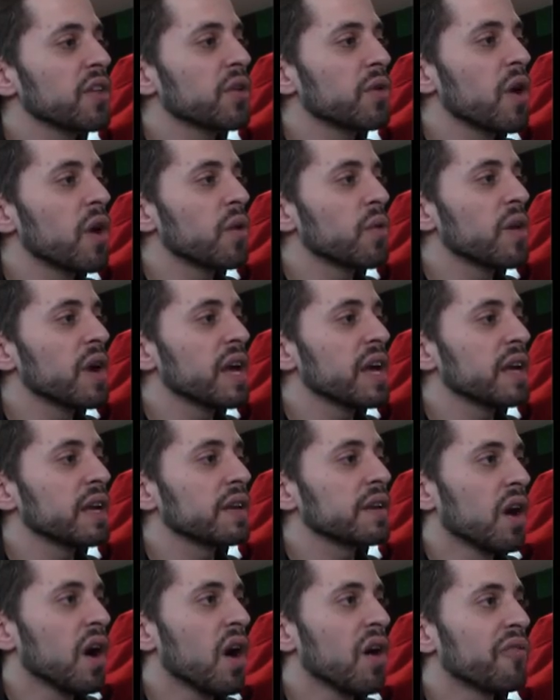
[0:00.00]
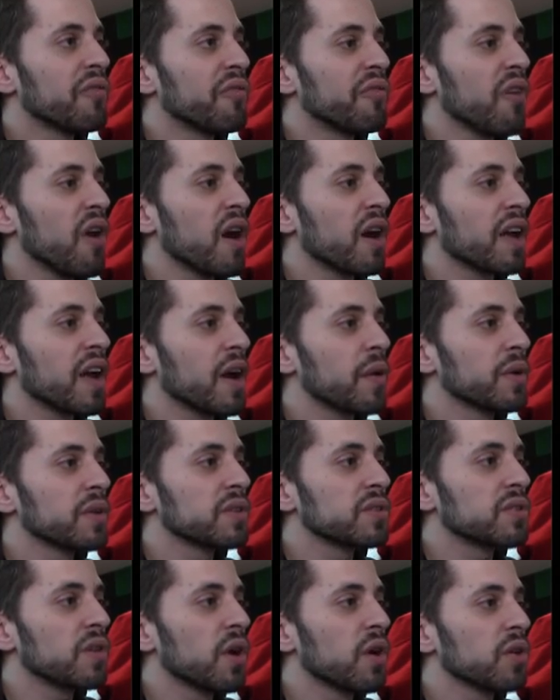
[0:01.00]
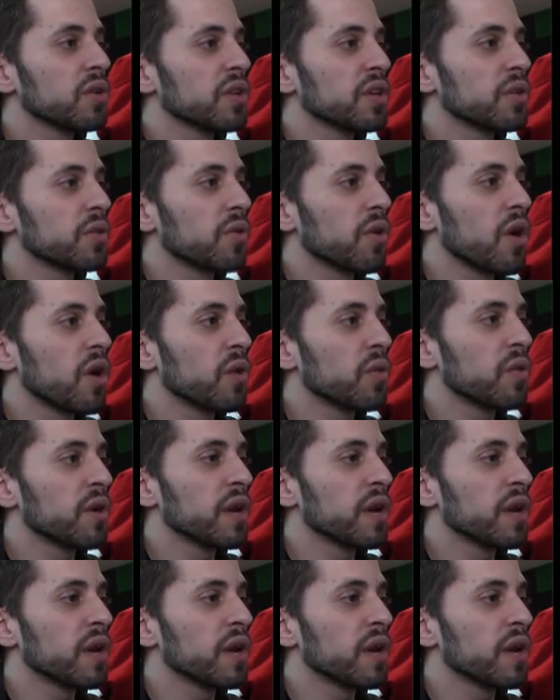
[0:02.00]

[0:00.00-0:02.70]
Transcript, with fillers: go the wrong way? Oh, f I went totally the wrong